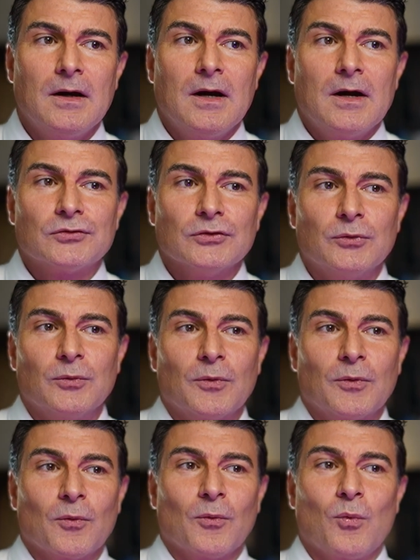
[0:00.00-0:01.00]
So
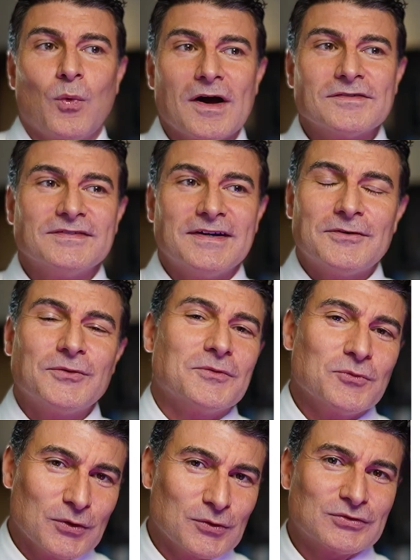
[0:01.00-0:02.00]
Rosnow
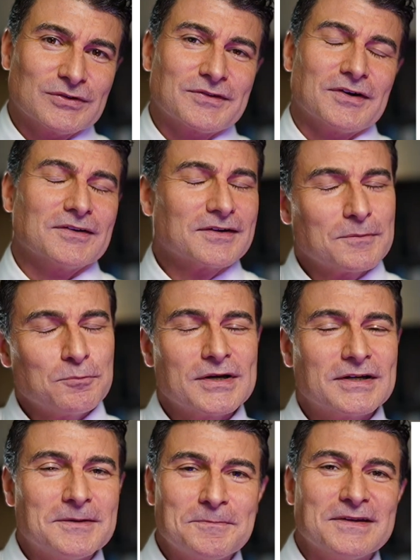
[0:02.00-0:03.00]
and Rosenthal, and I
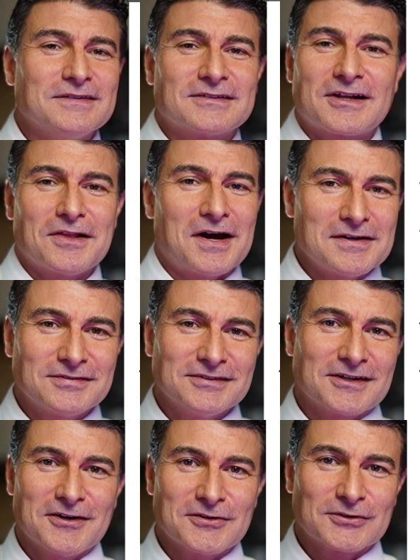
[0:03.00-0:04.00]
bring up these classic
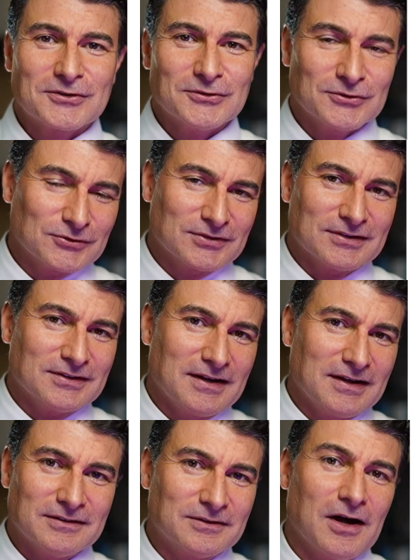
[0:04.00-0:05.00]
articles,
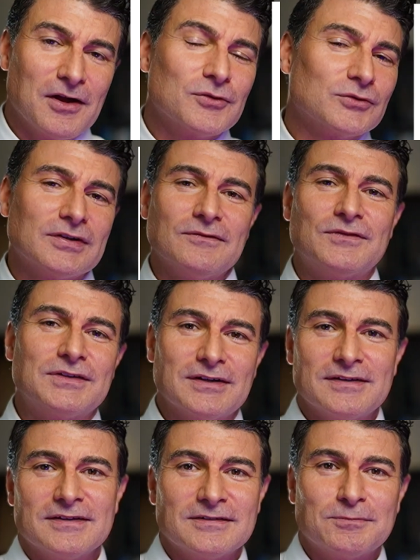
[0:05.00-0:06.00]
and others have
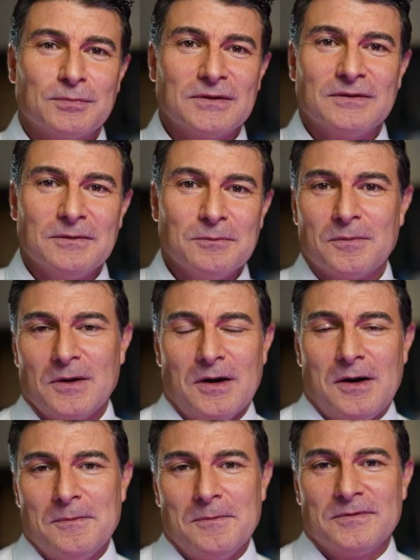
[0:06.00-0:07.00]
done this
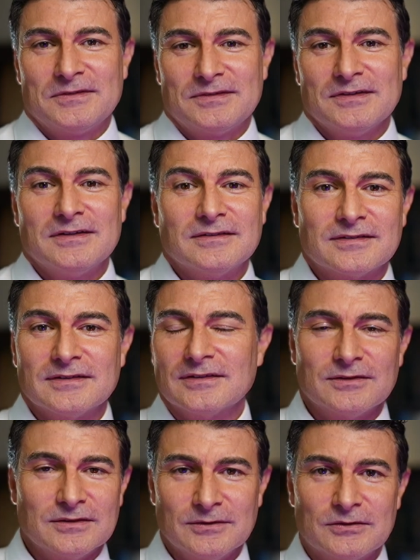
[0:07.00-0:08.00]
since,
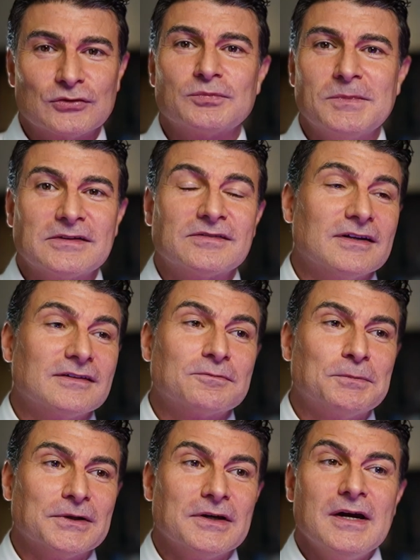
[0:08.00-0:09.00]
and it just makes sense,
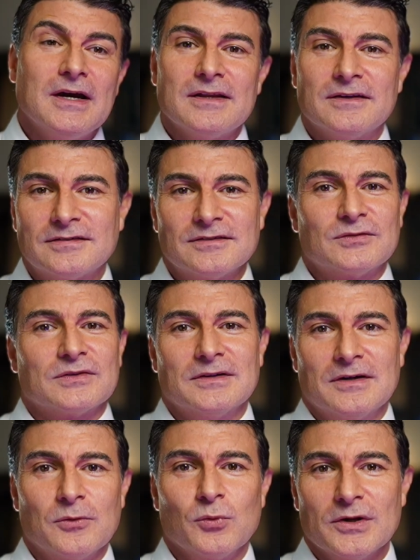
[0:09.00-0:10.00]
but this is
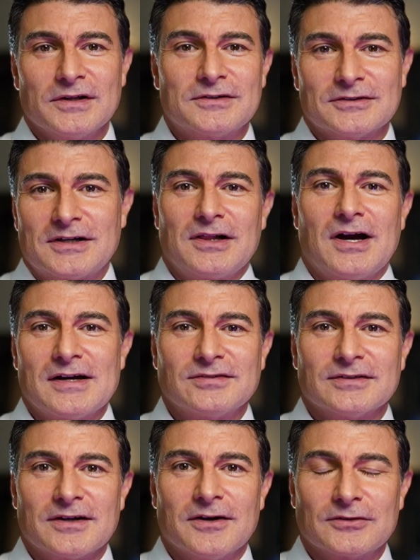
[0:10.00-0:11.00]
a really good
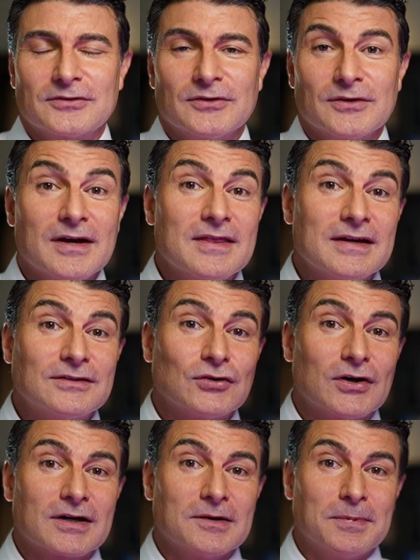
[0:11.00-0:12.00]
classic article, and they
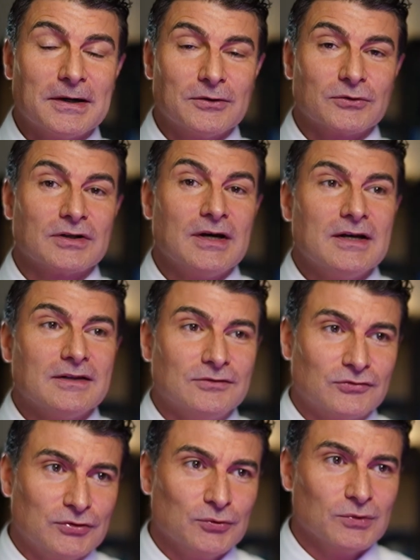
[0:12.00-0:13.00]
talk about these
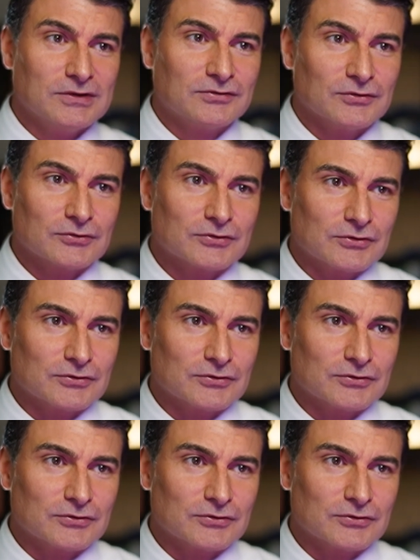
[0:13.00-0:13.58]
two researchers.